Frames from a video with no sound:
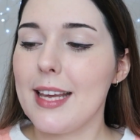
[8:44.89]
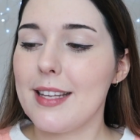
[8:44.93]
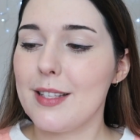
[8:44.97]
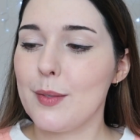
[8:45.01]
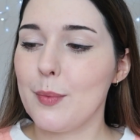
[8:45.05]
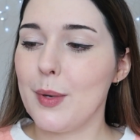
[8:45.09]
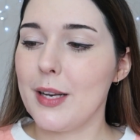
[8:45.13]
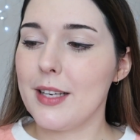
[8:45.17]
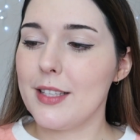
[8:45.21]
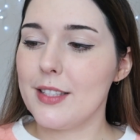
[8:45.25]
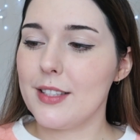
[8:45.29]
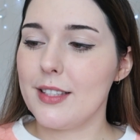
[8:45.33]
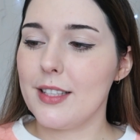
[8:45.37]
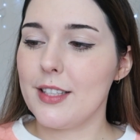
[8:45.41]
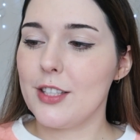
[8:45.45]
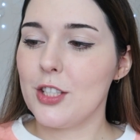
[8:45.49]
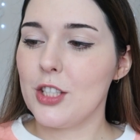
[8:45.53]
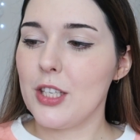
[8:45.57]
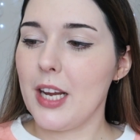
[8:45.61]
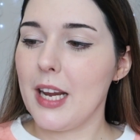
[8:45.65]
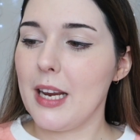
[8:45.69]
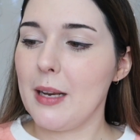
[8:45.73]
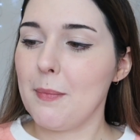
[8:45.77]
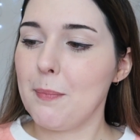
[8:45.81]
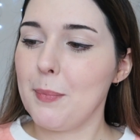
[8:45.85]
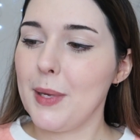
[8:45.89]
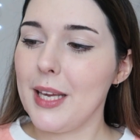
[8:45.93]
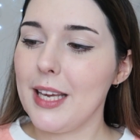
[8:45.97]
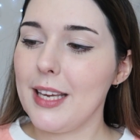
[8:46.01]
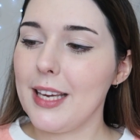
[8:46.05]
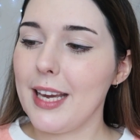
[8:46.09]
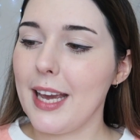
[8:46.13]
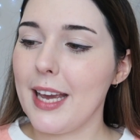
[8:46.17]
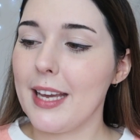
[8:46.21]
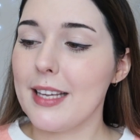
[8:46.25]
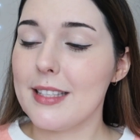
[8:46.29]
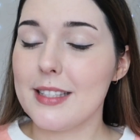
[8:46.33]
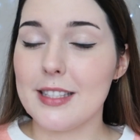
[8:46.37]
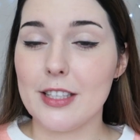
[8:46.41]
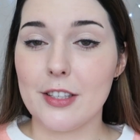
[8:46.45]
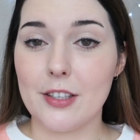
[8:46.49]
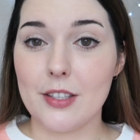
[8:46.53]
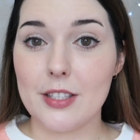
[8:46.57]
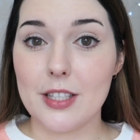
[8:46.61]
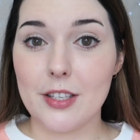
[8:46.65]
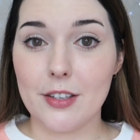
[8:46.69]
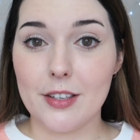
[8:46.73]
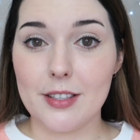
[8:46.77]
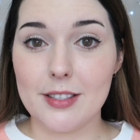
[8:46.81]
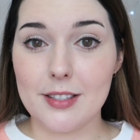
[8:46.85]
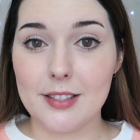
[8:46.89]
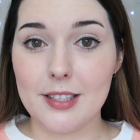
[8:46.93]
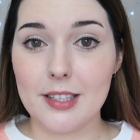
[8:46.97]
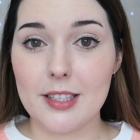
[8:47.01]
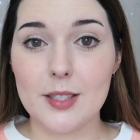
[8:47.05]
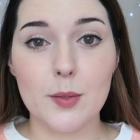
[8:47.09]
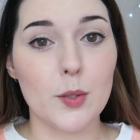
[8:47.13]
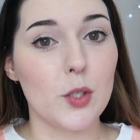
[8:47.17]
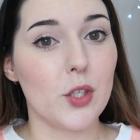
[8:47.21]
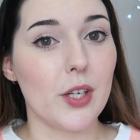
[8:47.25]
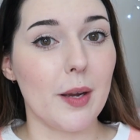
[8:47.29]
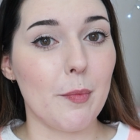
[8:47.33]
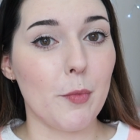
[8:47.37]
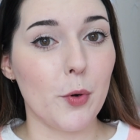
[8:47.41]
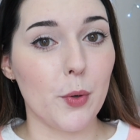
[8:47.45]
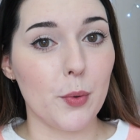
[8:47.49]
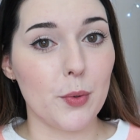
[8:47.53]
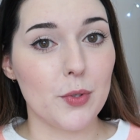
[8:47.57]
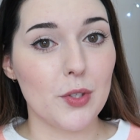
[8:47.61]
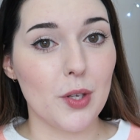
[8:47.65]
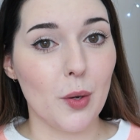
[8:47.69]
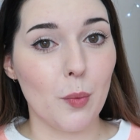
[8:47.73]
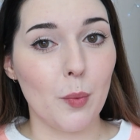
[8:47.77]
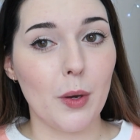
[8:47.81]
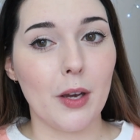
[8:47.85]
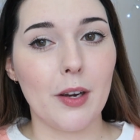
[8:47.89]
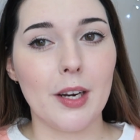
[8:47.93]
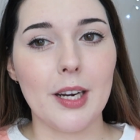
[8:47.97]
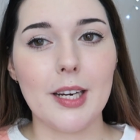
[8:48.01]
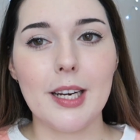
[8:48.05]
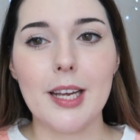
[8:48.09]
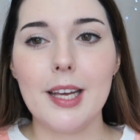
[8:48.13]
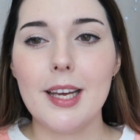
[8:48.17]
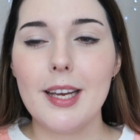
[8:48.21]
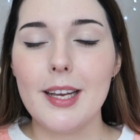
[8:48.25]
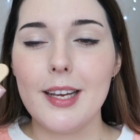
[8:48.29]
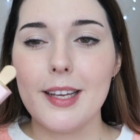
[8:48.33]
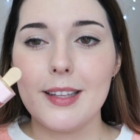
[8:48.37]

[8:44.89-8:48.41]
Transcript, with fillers: as well as the shade PK006, which I'm also wearing.